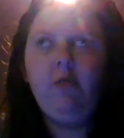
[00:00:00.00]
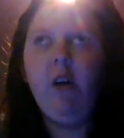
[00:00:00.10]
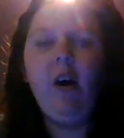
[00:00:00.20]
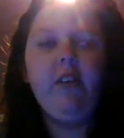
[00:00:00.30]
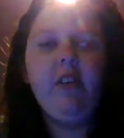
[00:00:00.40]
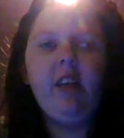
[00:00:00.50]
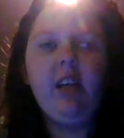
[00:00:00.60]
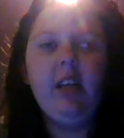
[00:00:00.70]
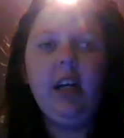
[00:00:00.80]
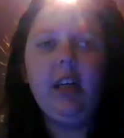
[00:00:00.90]
rather
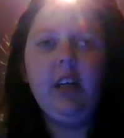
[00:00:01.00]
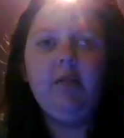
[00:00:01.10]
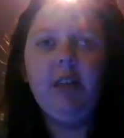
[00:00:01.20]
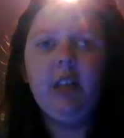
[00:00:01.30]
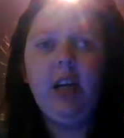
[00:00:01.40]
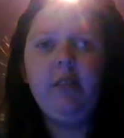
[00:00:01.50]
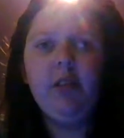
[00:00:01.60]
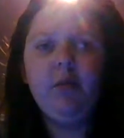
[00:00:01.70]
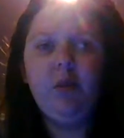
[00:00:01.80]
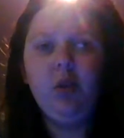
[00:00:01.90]
than like having to have
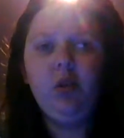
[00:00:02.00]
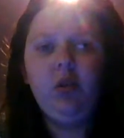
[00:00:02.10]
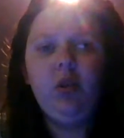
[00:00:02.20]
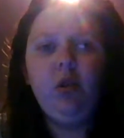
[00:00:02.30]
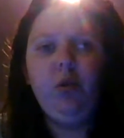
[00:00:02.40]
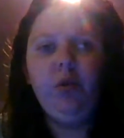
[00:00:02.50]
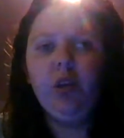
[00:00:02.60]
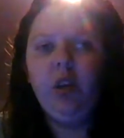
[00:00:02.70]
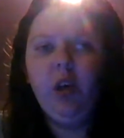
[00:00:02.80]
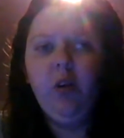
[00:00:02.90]
someone who
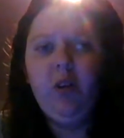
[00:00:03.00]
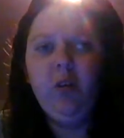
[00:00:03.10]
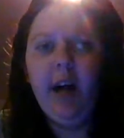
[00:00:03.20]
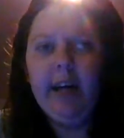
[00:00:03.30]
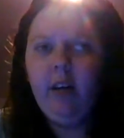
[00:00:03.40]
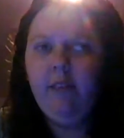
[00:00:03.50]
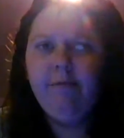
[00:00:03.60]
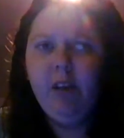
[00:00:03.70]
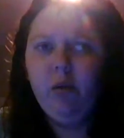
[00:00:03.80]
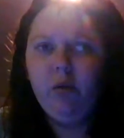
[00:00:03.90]
doesn't know you getting
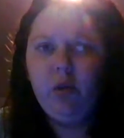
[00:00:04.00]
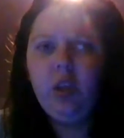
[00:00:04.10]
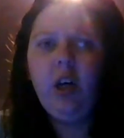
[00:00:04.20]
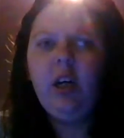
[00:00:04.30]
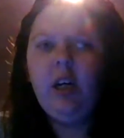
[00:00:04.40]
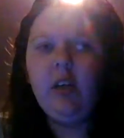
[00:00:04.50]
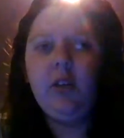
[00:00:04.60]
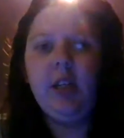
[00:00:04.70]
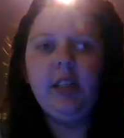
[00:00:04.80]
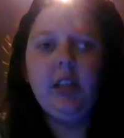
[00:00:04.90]
confused and
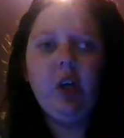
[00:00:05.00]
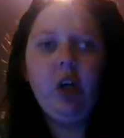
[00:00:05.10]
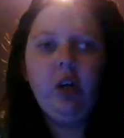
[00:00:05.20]
trying to